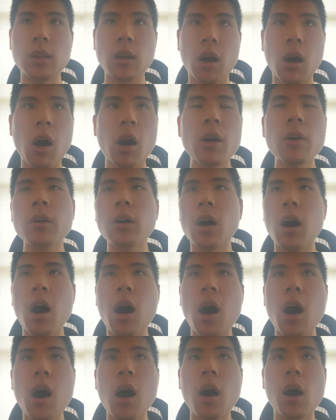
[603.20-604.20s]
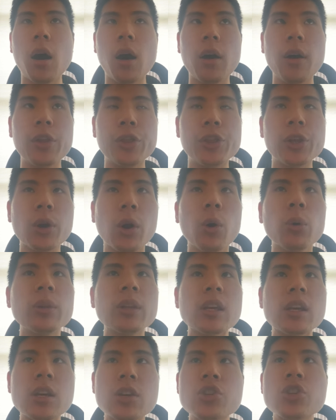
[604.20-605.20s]
Our, the
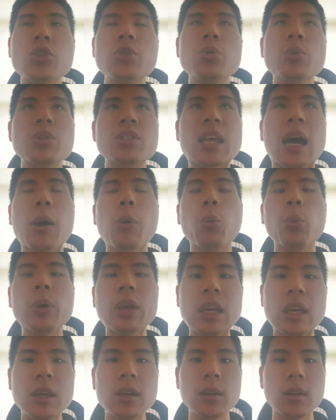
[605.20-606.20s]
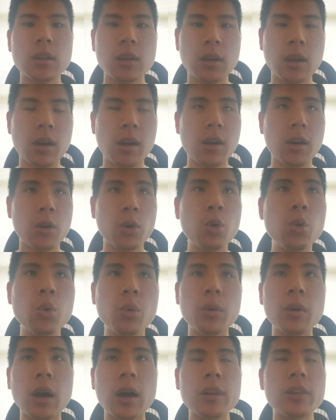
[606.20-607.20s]
only issue is that we
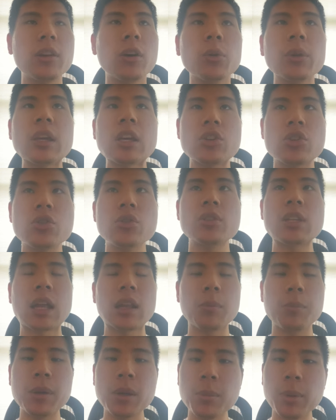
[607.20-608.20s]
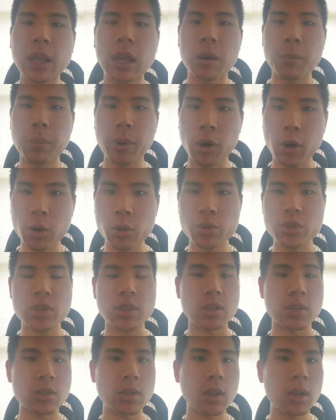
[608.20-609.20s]
who uh, the only issue is that the people that oppose
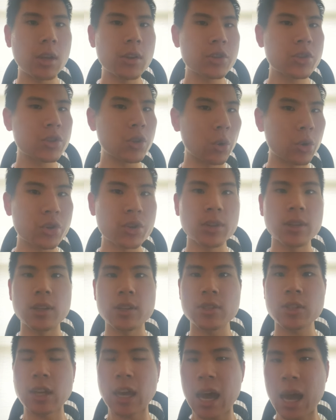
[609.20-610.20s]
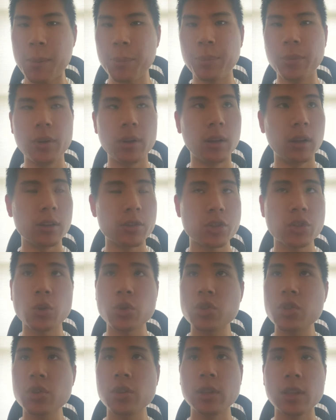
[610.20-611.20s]
this socialist cap uh,
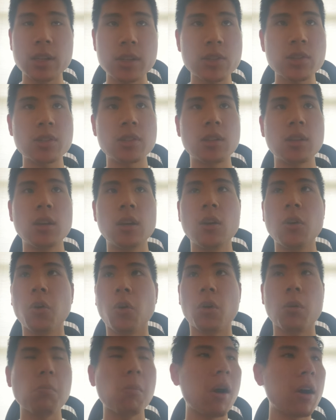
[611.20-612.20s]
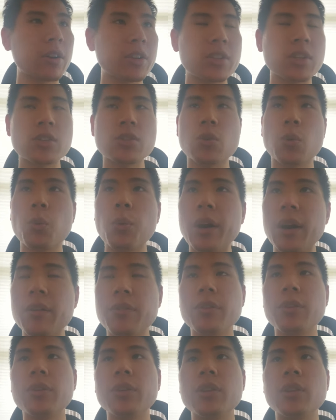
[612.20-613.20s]
socialist or Marxist or
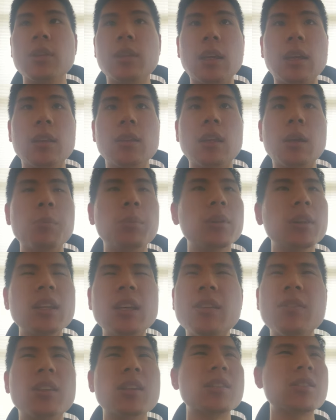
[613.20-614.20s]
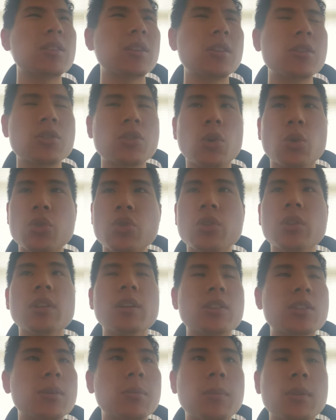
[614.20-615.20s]
whatever they, they believe this
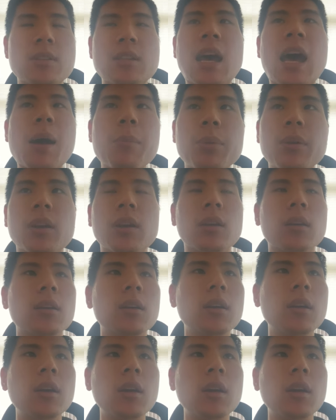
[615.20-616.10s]
socialism is happening